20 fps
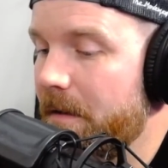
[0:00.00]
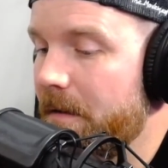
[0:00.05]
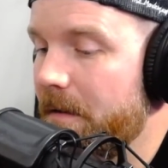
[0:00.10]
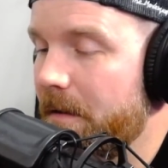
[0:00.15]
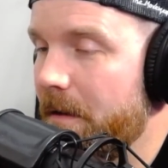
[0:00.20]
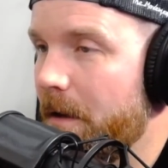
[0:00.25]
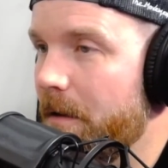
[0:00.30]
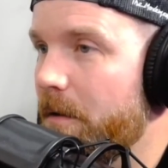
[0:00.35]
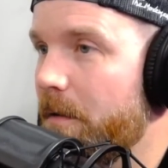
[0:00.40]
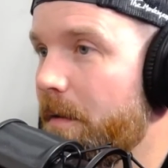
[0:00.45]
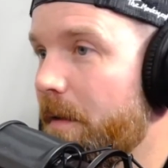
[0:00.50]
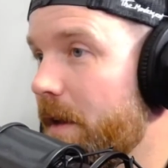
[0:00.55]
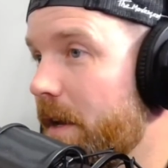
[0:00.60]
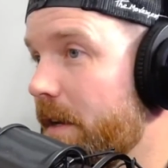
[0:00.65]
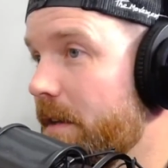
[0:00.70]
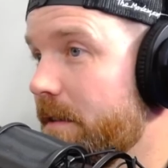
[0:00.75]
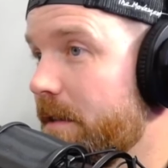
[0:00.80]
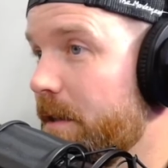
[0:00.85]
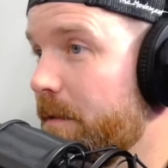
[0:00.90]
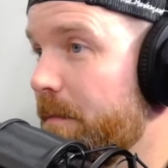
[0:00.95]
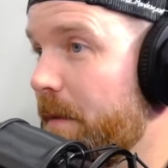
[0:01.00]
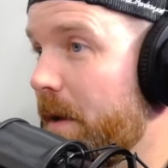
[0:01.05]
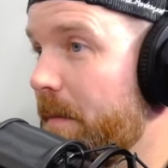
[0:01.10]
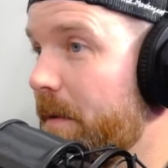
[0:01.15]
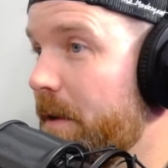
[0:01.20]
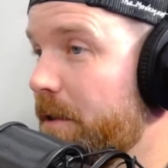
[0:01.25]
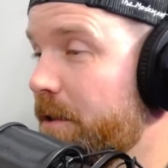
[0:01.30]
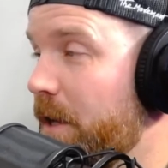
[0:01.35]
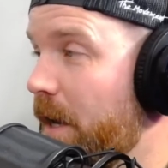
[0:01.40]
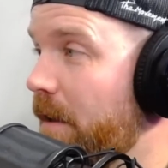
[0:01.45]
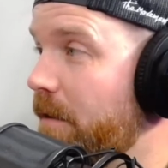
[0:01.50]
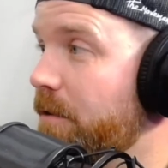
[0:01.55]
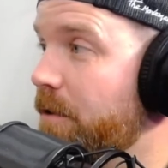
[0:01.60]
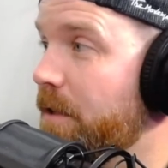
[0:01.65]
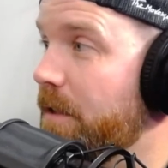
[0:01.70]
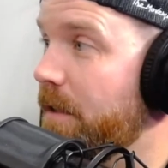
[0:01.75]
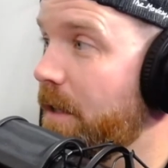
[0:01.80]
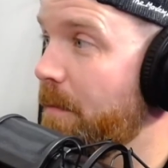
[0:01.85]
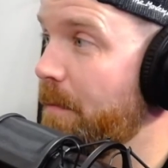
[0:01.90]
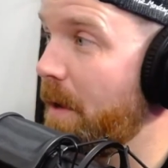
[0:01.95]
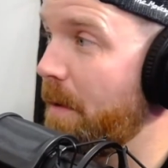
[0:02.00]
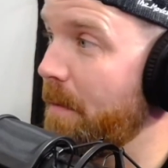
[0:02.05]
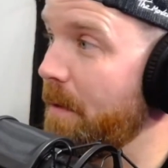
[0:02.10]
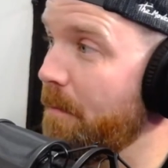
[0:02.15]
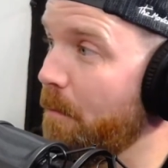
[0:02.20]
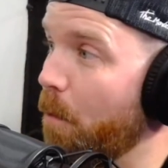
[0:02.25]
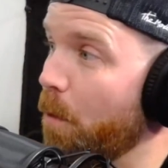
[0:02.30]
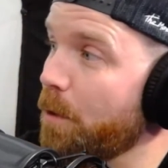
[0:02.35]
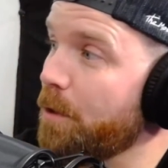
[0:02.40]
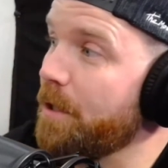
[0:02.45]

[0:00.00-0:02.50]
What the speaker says: Other things that may be challenging, they may be more